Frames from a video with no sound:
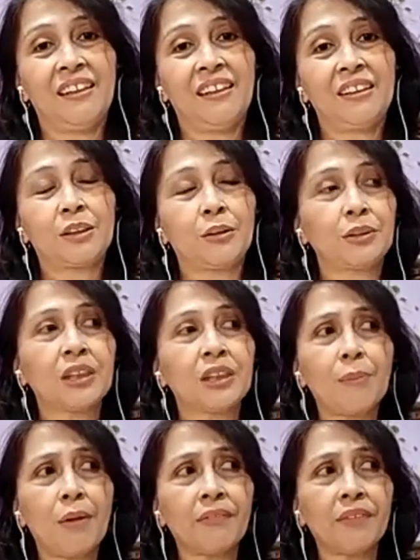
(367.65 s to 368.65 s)
So
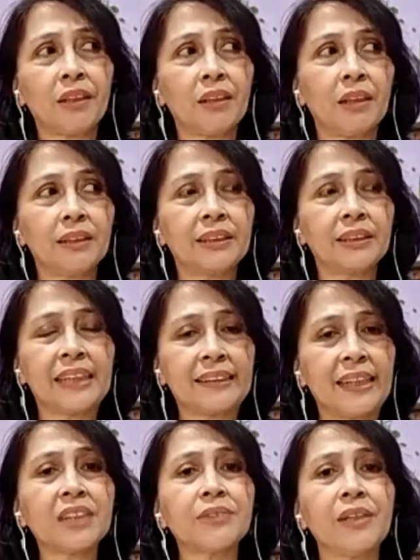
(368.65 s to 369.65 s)
some of the
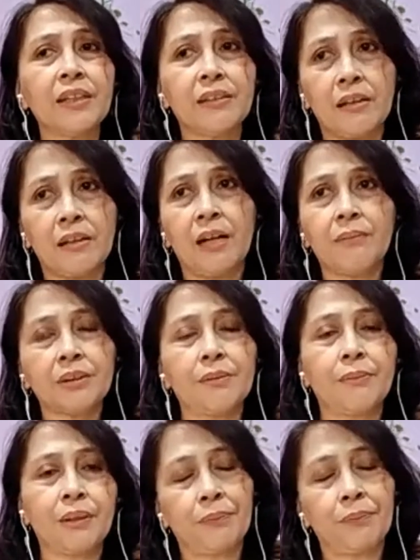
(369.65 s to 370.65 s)
sickness really comes from
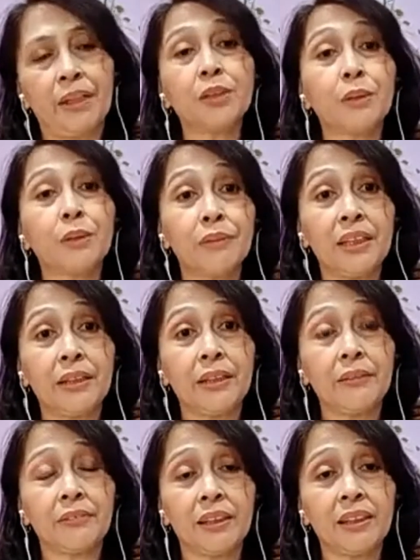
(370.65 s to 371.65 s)
the place where we live
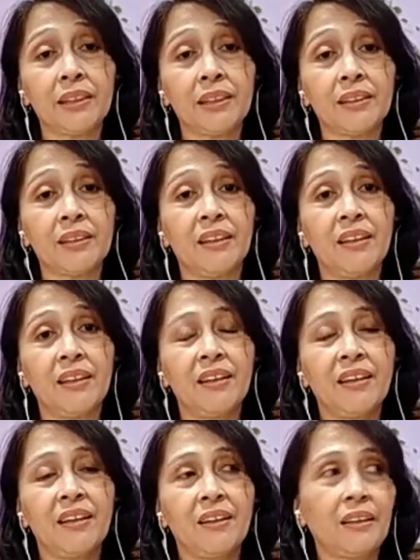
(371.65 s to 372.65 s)
in,
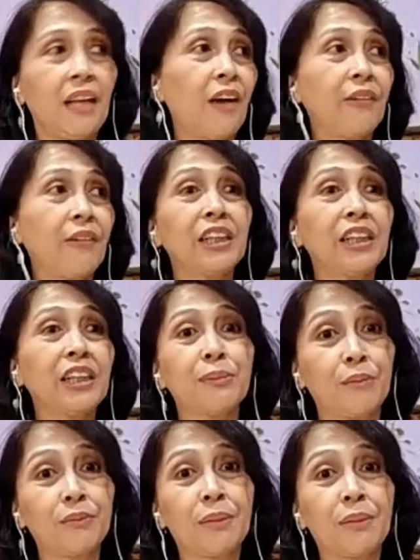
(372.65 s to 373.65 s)
the arrangement
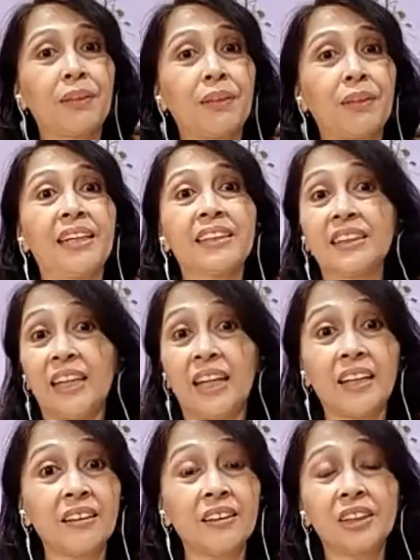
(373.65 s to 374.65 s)
of the place, the
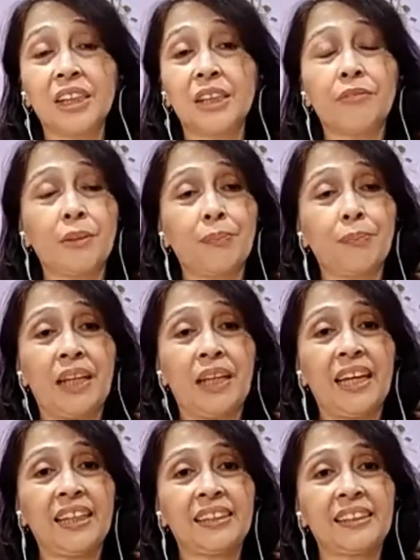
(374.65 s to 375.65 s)
energy of the
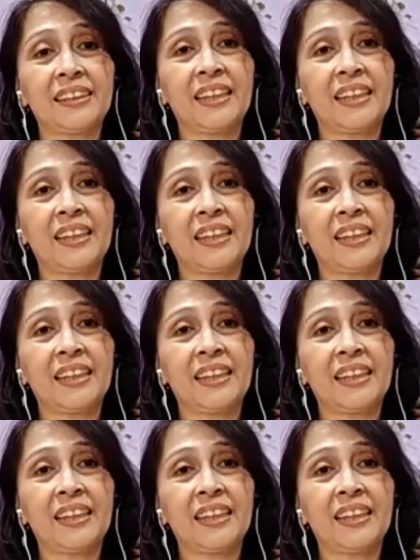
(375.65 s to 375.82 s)
place.